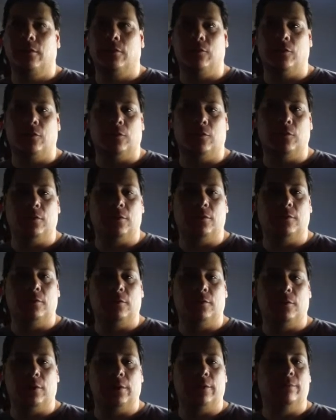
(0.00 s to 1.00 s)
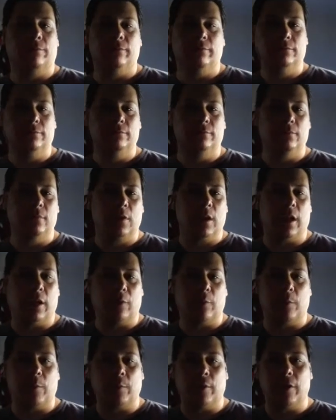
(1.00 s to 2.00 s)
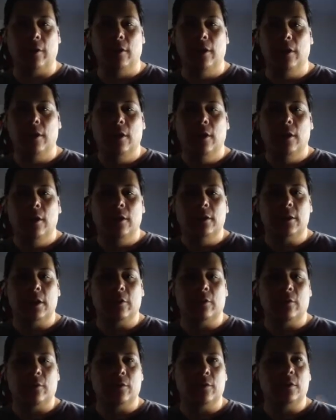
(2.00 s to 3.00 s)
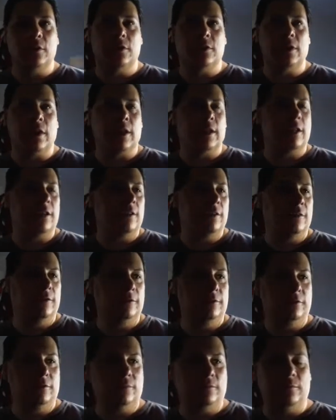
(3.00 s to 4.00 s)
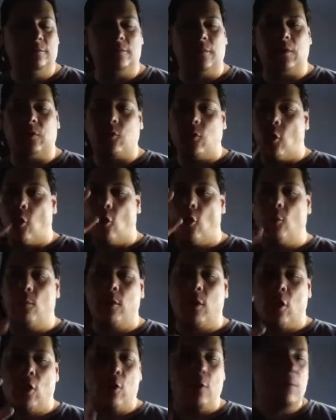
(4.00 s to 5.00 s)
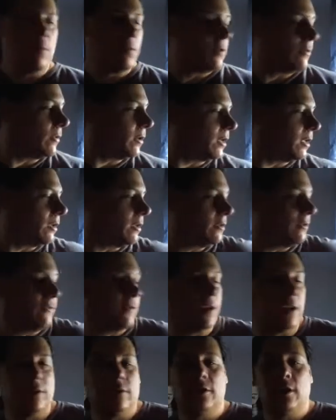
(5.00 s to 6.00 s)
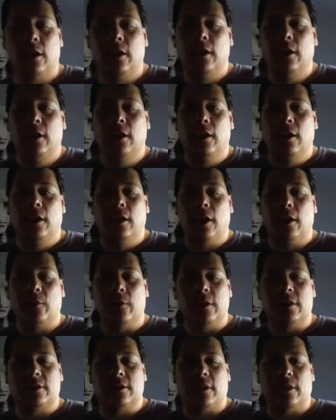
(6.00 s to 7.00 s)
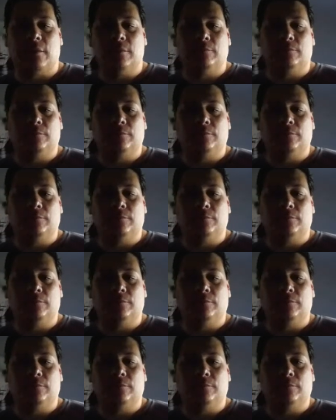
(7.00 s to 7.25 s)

Cruz with I don't remember. Ted Cruz, is that it? Drinking on his videos. Anyways,